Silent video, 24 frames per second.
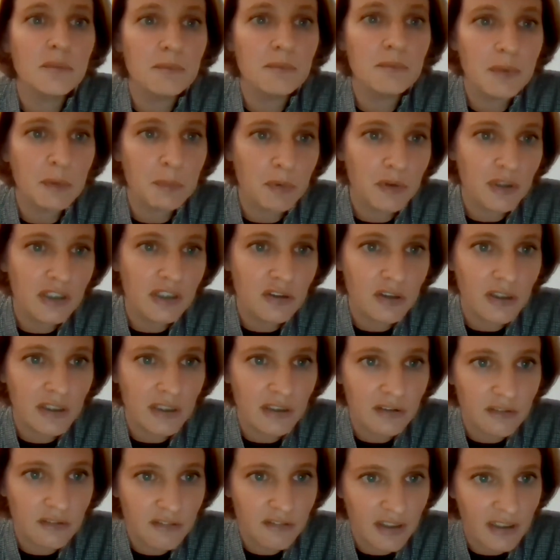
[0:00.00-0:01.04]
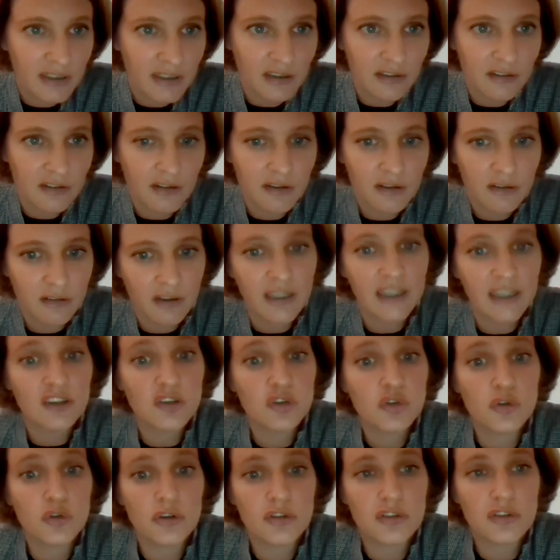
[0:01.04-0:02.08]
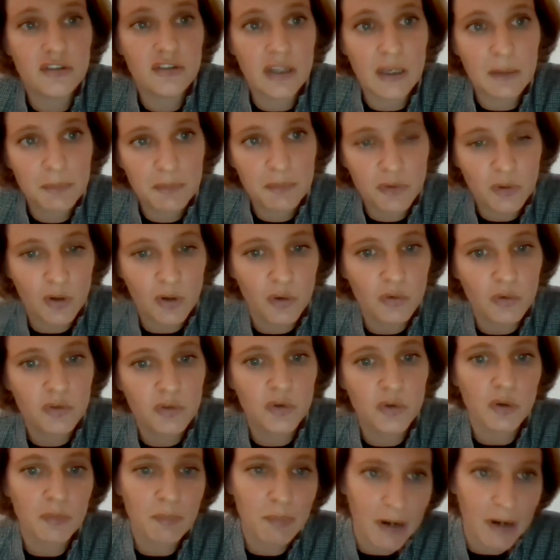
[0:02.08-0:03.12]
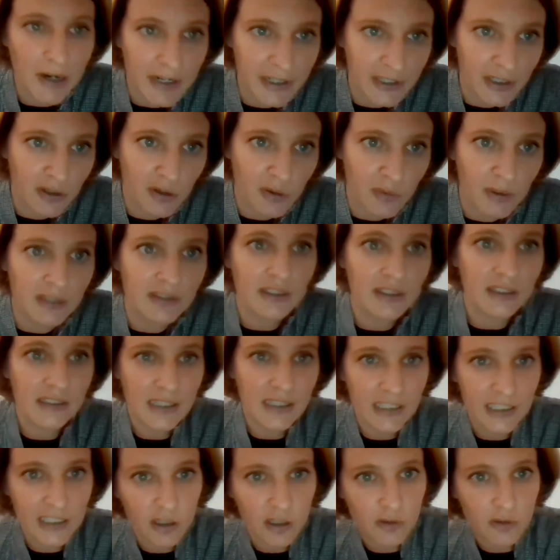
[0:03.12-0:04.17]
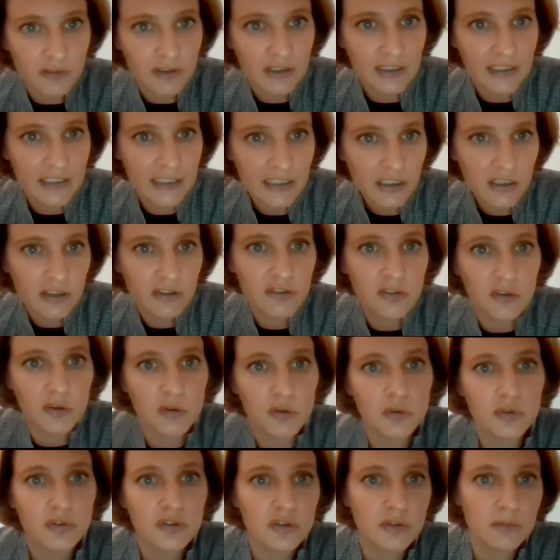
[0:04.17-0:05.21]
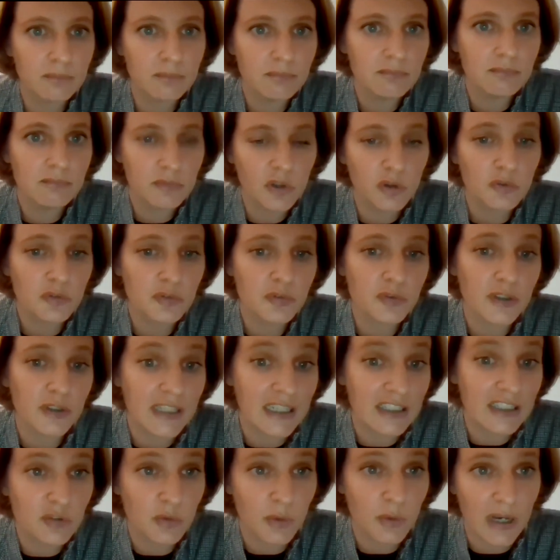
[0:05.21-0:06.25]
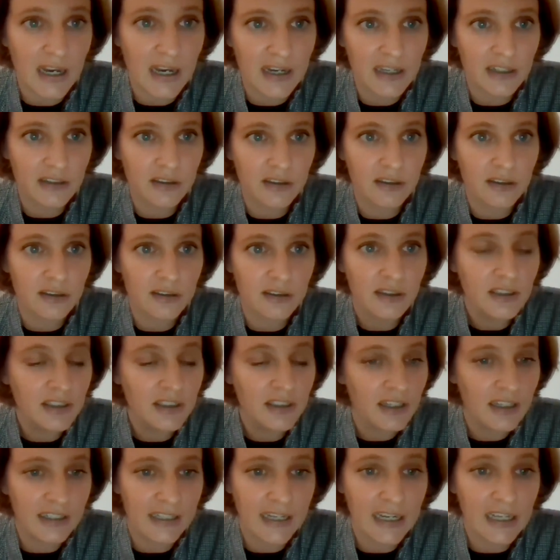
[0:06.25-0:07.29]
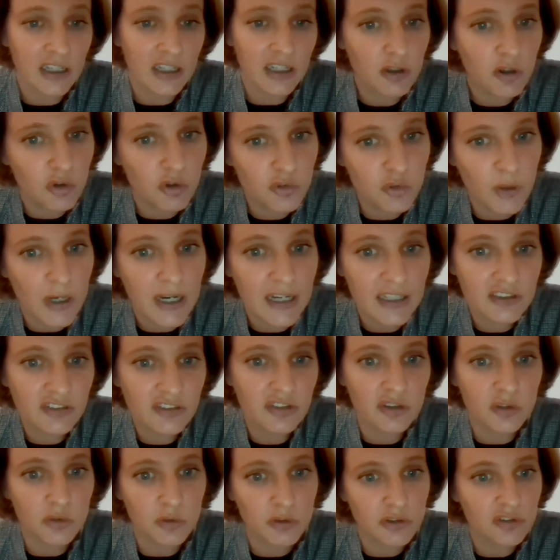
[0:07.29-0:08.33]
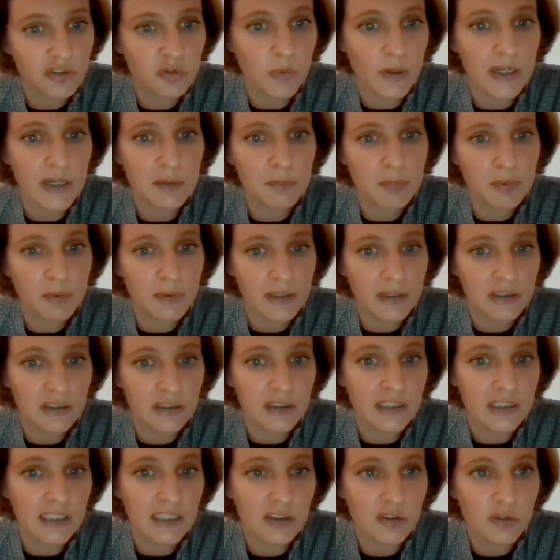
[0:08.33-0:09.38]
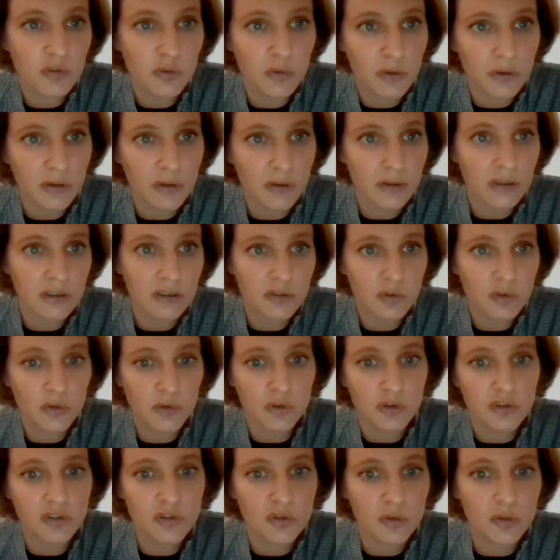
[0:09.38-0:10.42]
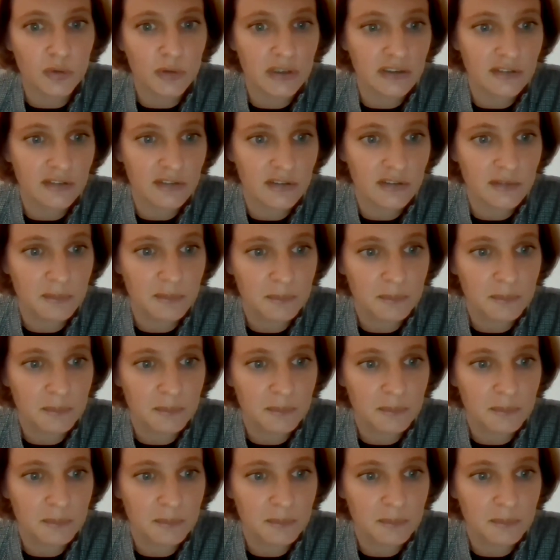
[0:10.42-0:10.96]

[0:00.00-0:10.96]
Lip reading: people need to take an extra step to go to your bio and then click on the link. So don't forget to add again a call to action or a swipe and a link to your stories.